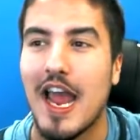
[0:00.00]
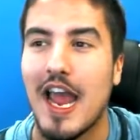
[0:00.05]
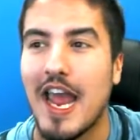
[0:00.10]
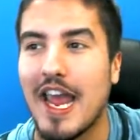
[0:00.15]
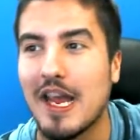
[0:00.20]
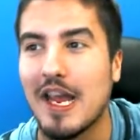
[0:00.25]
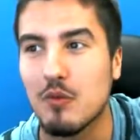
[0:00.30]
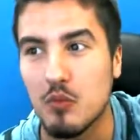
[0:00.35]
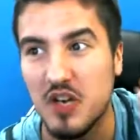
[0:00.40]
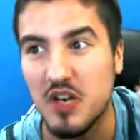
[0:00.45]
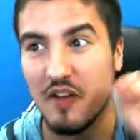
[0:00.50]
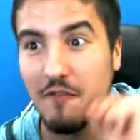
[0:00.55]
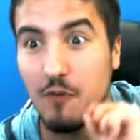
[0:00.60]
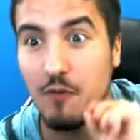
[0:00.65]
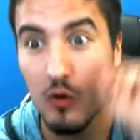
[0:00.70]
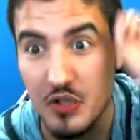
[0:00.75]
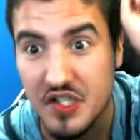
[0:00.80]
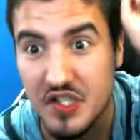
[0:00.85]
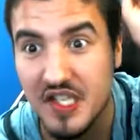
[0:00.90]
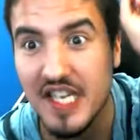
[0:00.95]
And when I
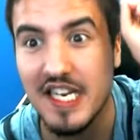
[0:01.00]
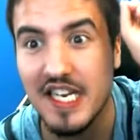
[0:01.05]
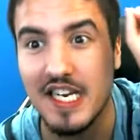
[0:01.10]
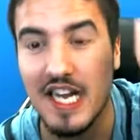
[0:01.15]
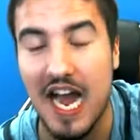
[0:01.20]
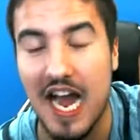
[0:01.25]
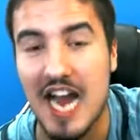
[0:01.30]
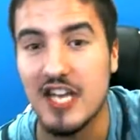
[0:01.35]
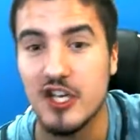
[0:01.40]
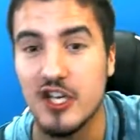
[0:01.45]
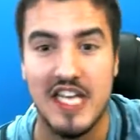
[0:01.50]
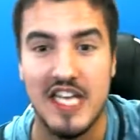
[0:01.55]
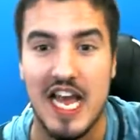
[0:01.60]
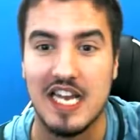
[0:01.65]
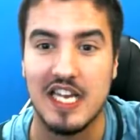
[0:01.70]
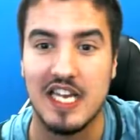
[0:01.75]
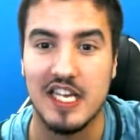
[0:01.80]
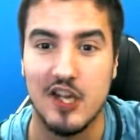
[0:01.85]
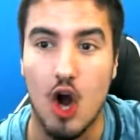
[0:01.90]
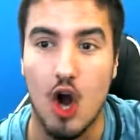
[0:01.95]
first did it, I just
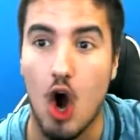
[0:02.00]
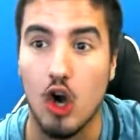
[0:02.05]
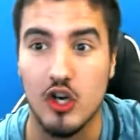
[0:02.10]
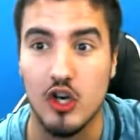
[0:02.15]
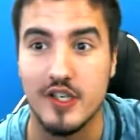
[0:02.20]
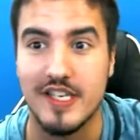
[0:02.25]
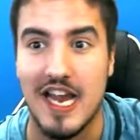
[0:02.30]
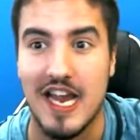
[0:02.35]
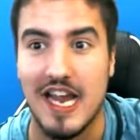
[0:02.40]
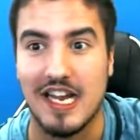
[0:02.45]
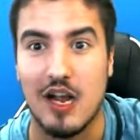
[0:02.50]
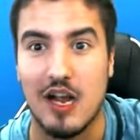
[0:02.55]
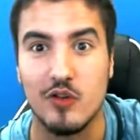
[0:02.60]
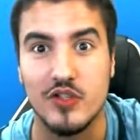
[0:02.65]
had like a heart attack.